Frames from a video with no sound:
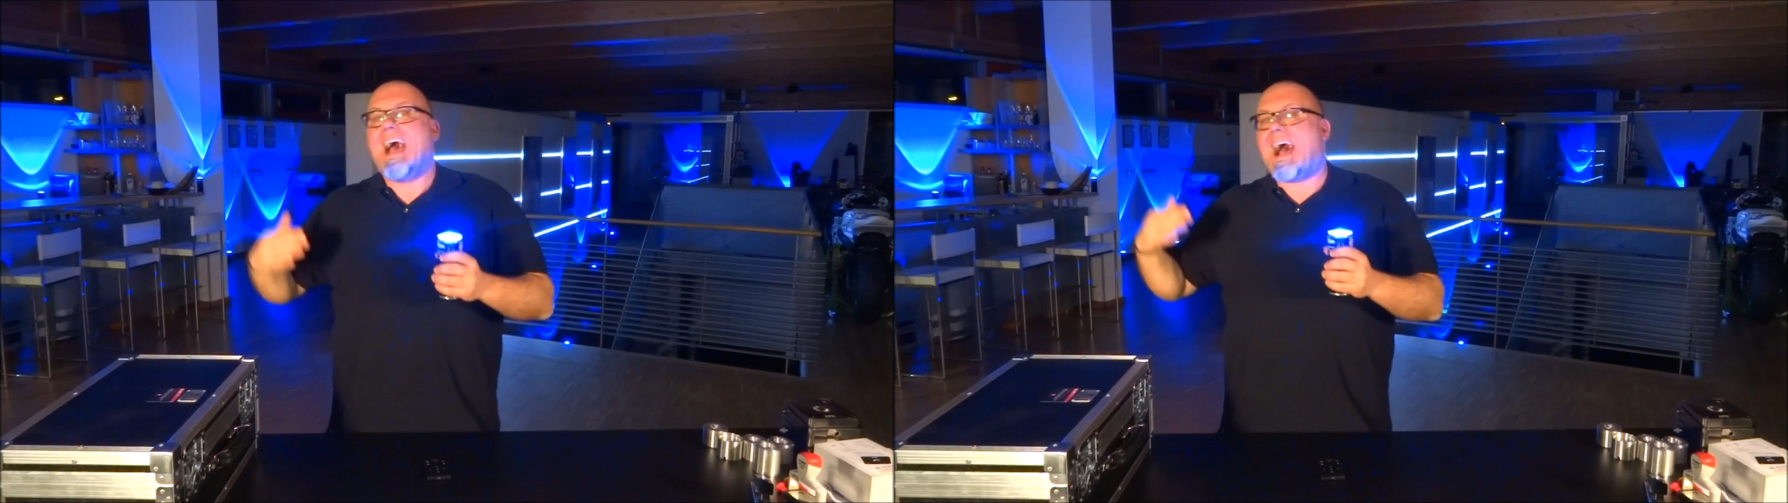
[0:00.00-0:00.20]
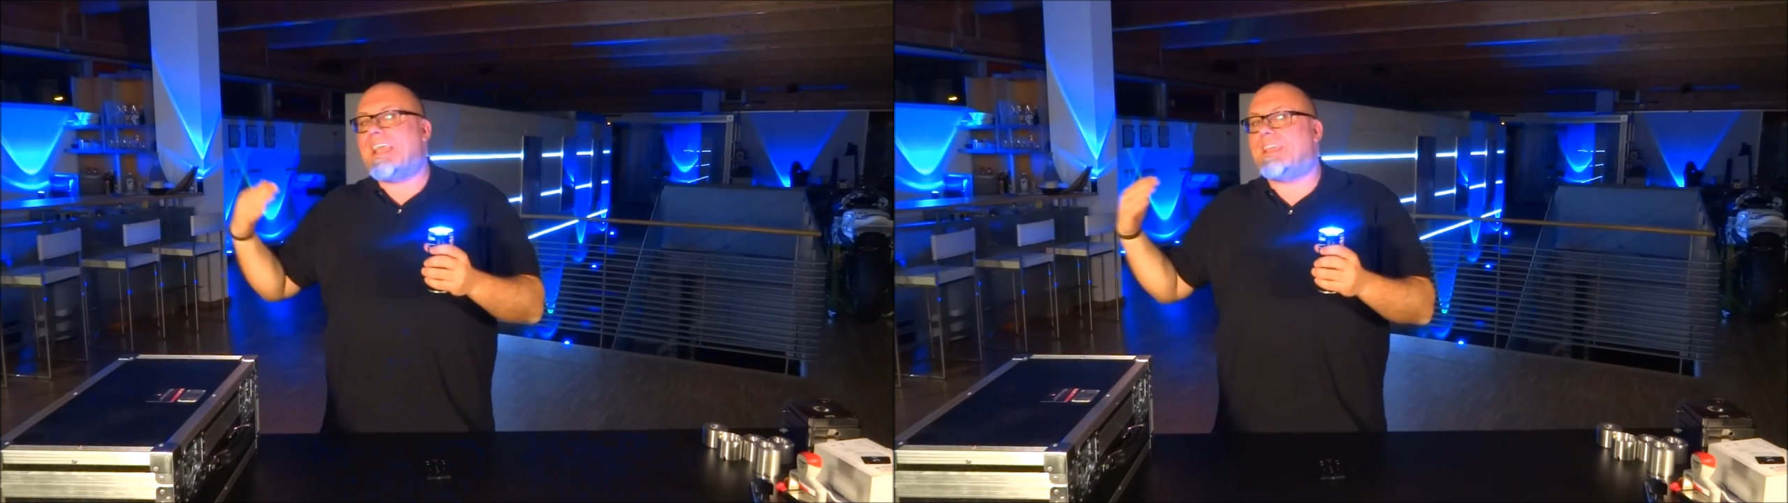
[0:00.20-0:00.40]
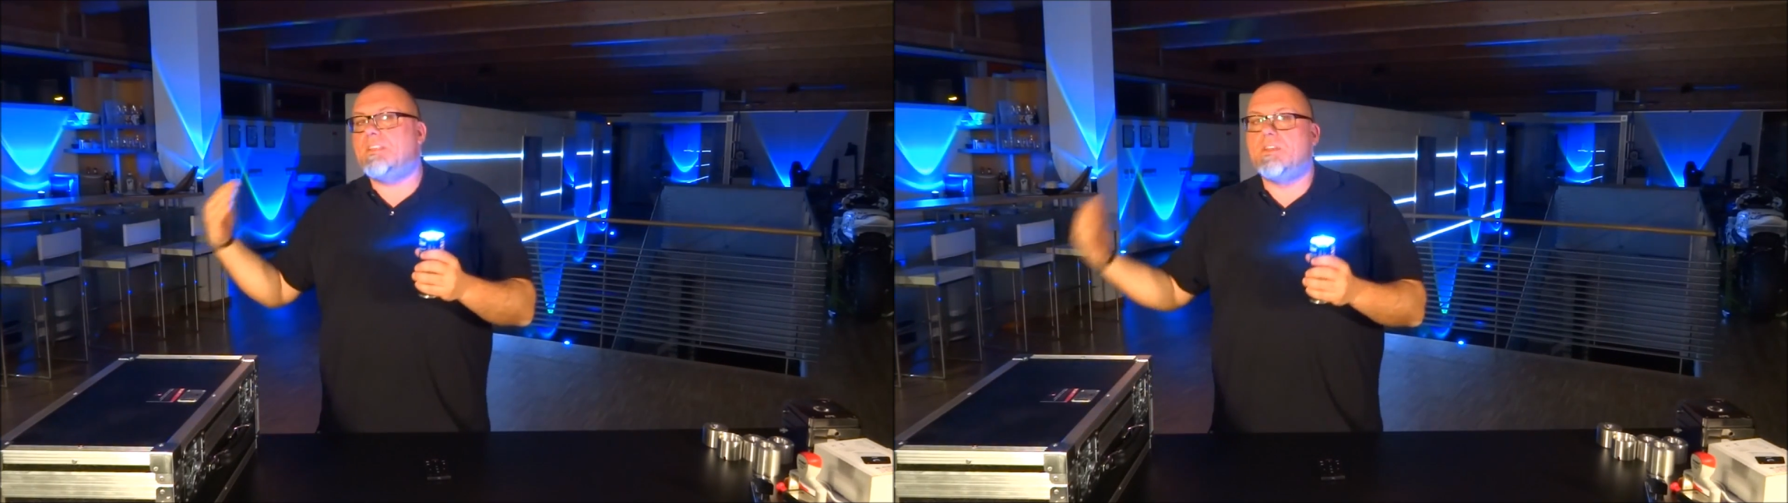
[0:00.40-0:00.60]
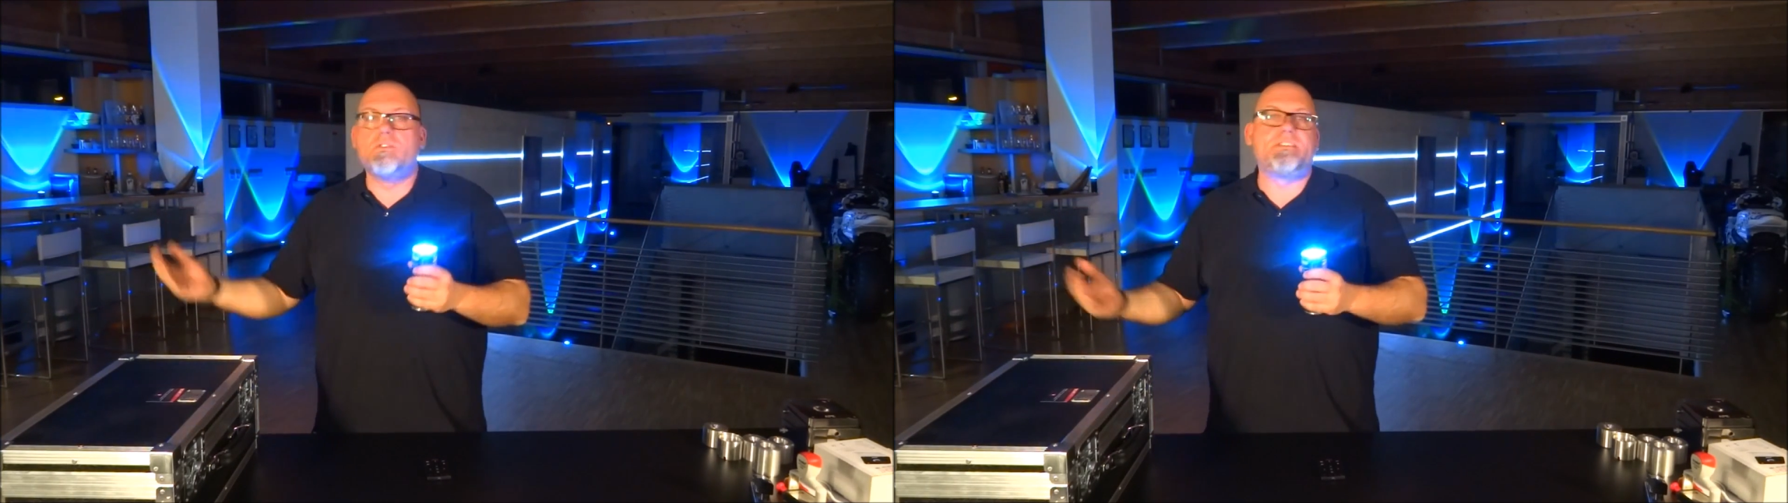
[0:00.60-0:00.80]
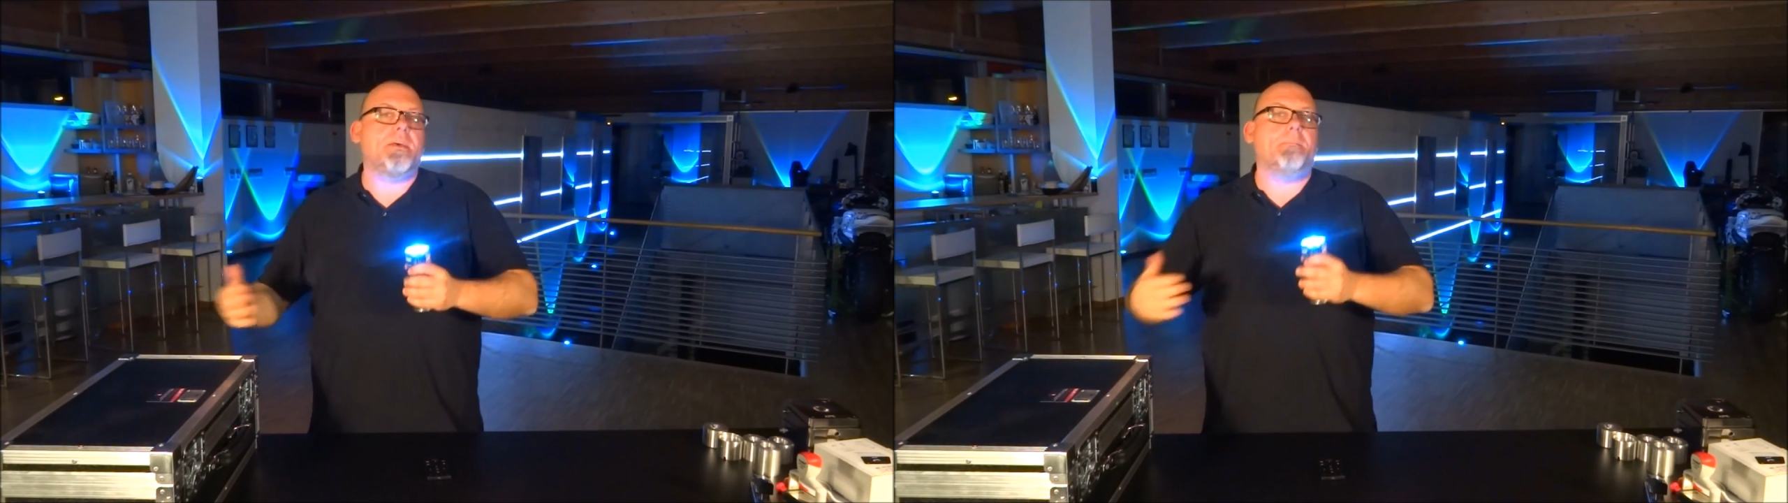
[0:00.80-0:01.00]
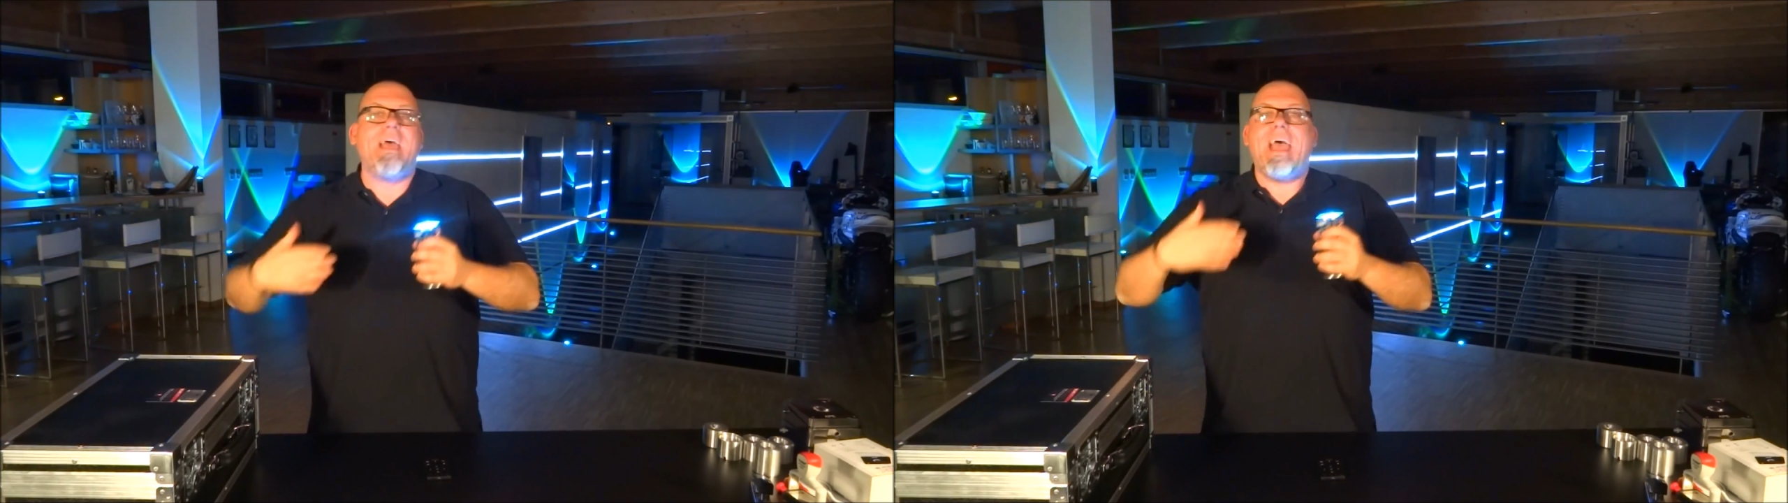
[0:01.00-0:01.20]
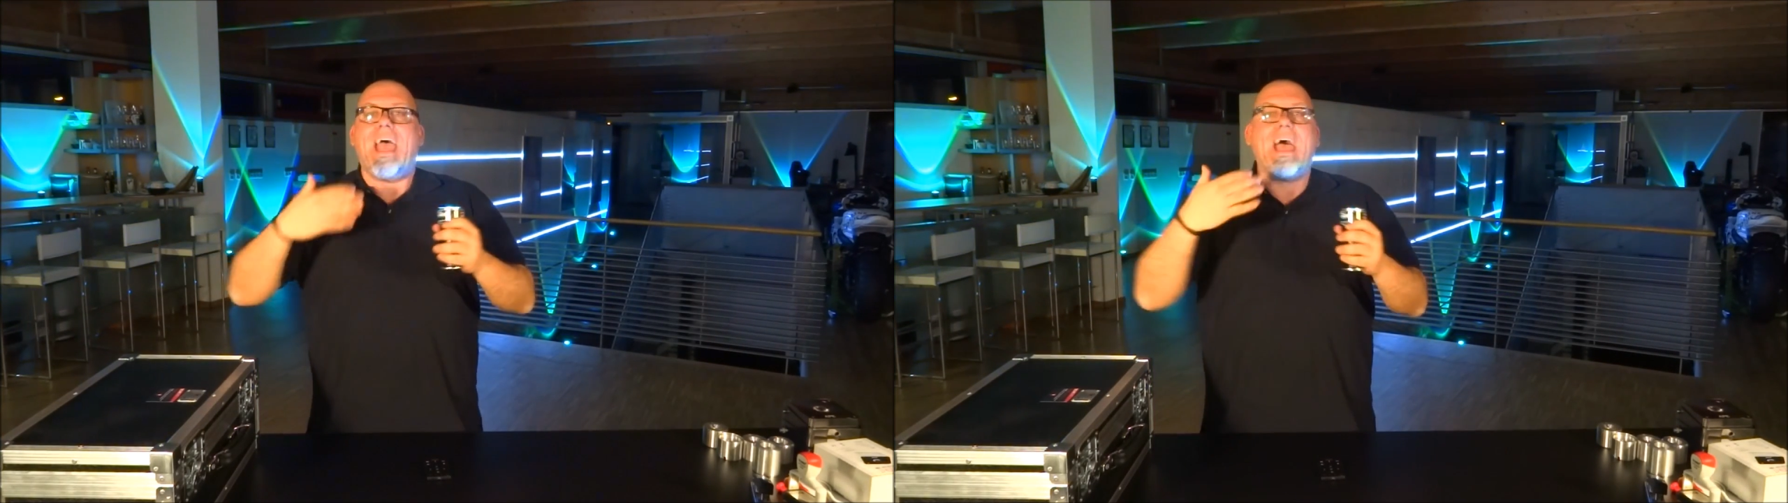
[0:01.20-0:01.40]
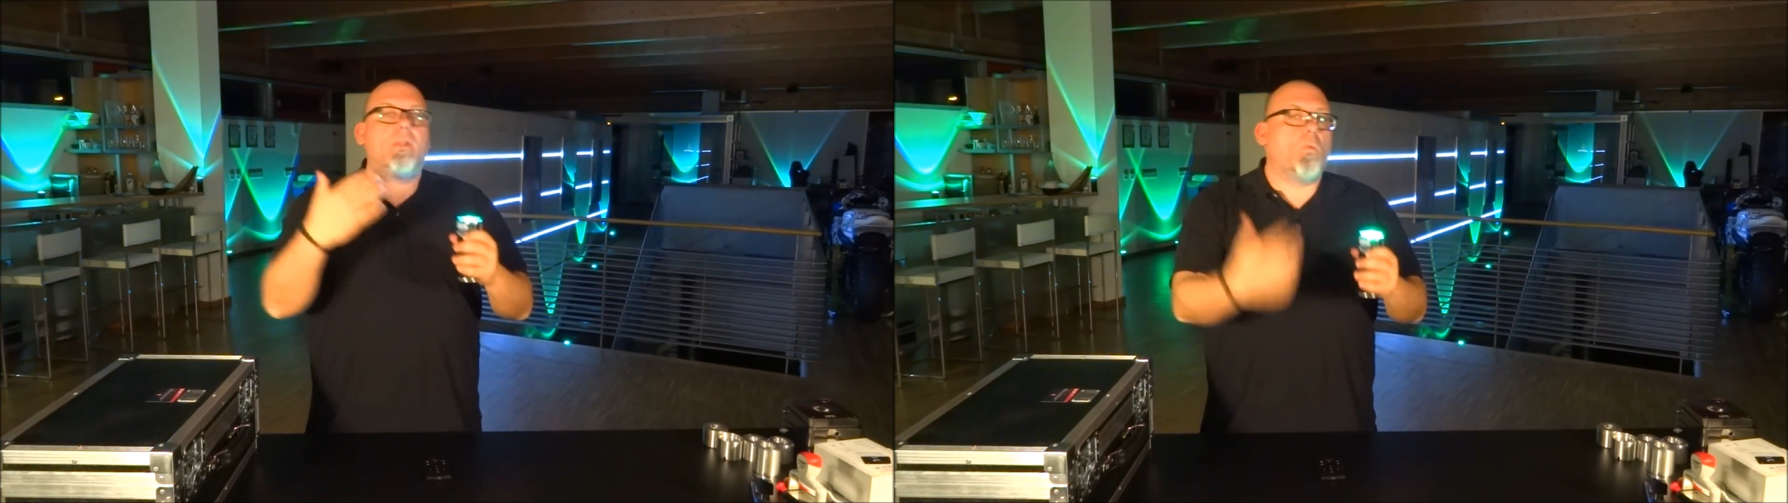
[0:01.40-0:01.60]
I can use them
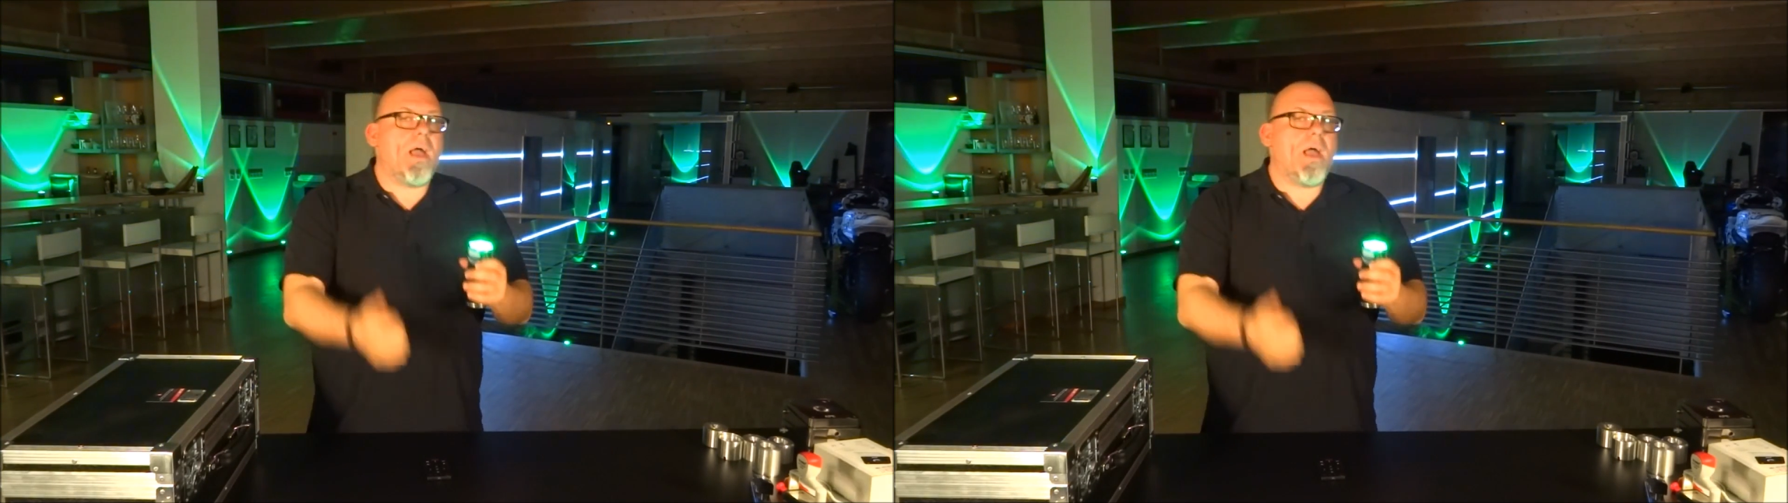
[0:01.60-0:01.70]
at